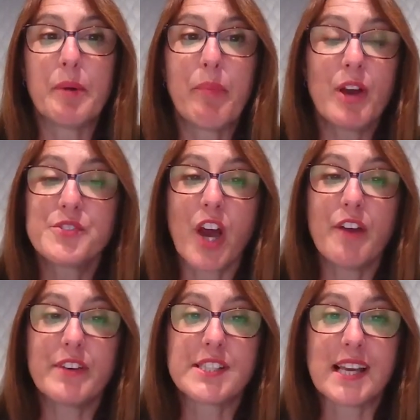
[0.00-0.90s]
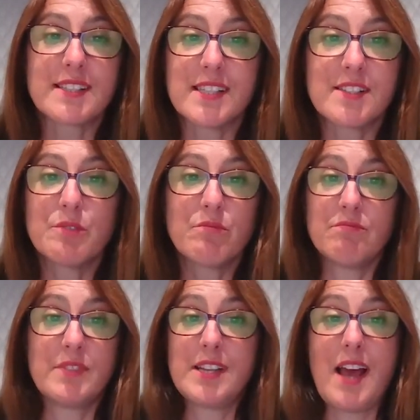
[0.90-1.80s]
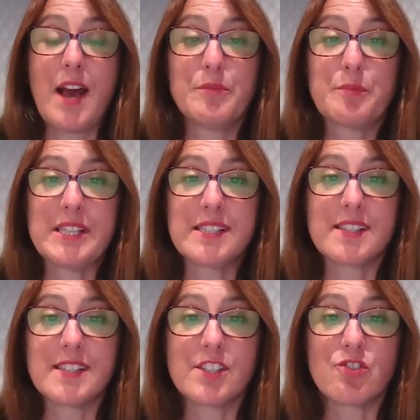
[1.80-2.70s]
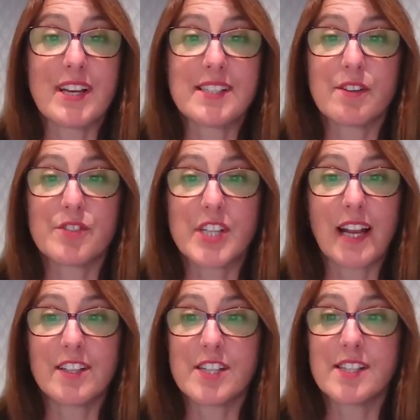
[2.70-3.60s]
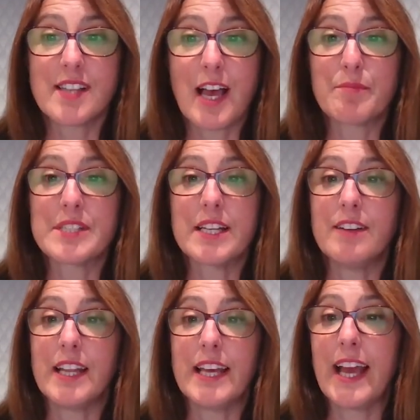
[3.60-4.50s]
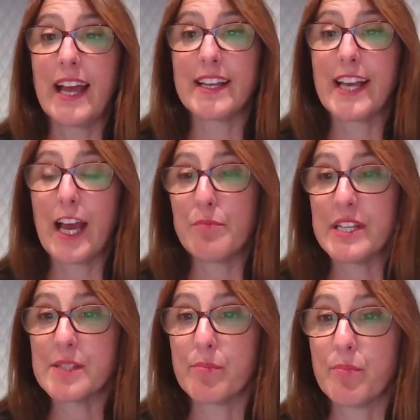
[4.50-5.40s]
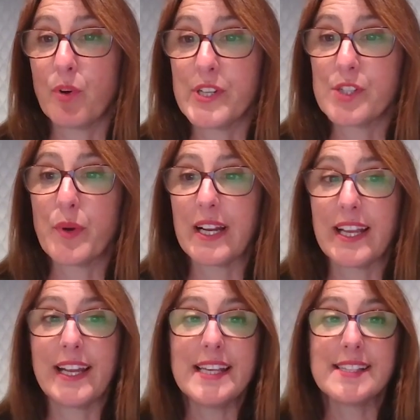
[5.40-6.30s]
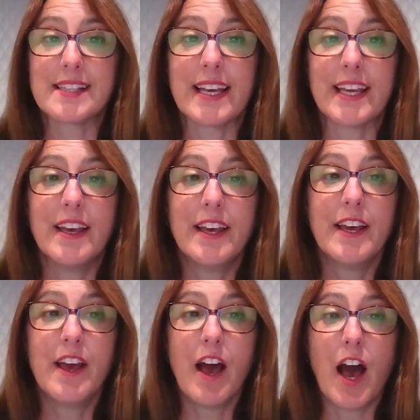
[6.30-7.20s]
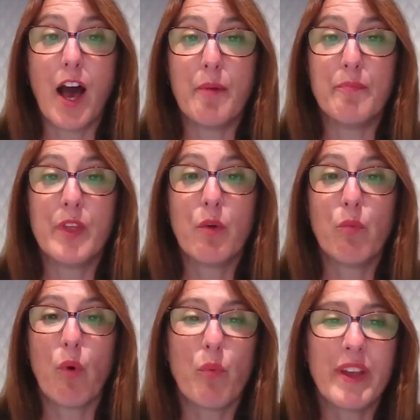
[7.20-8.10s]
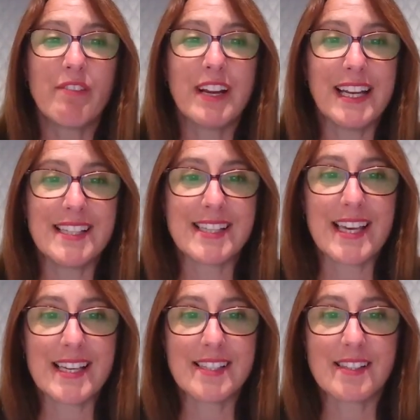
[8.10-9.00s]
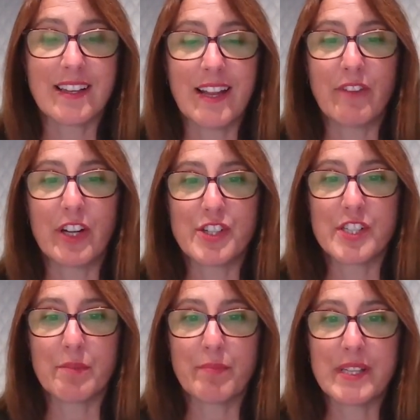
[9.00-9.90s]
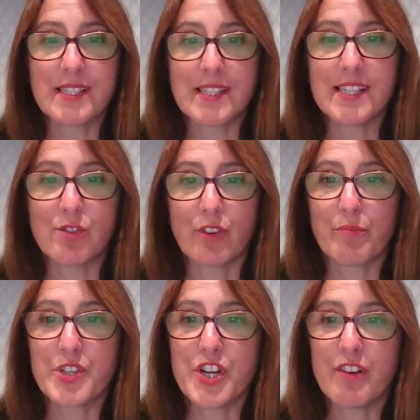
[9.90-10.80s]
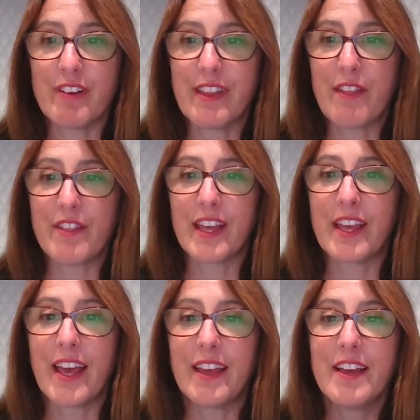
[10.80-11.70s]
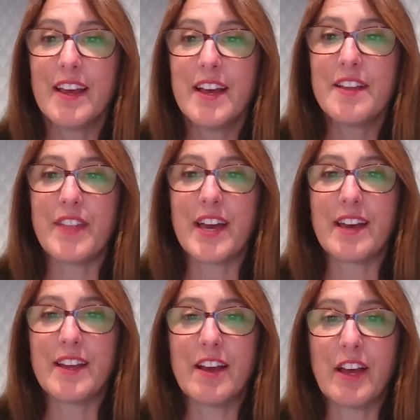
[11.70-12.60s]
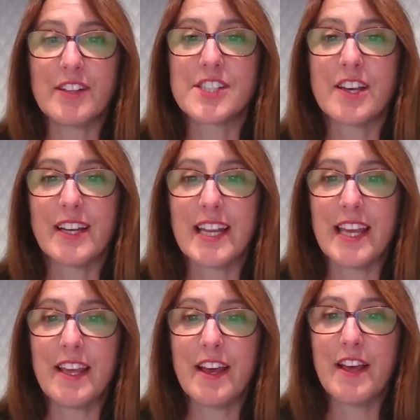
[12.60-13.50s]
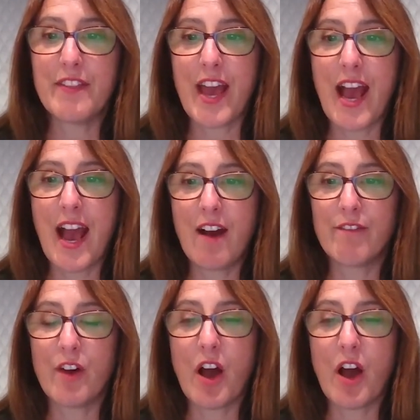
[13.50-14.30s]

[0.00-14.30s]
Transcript: but post COVID, SASE still helps businesses address those challenges, absolutely, and it can be deployed quickly and easily. Um, what we really see is an evolution to businesses sort of maturing their thinking. They and certainly they have